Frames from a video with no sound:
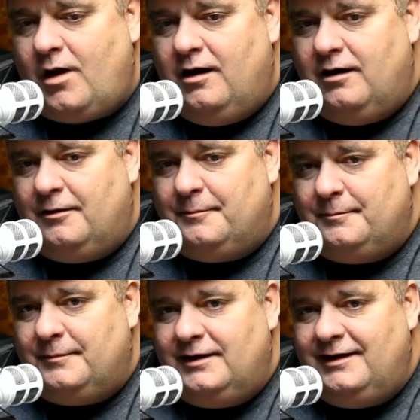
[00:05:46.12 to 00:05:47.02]

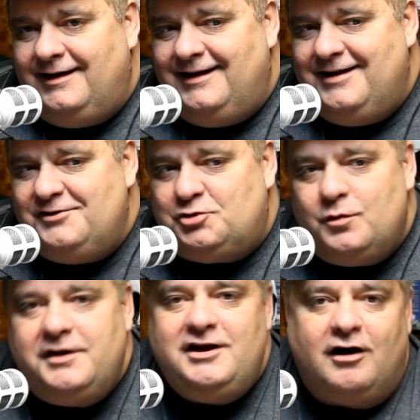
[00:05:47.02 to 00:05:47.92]
Um,
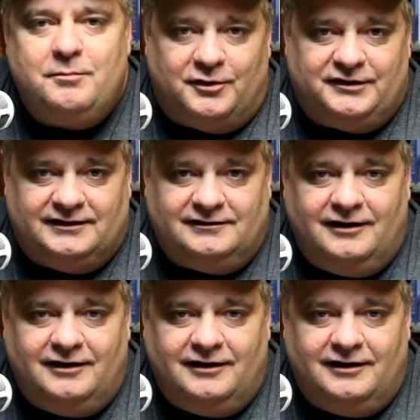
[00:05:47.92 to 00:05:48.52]
to a young person,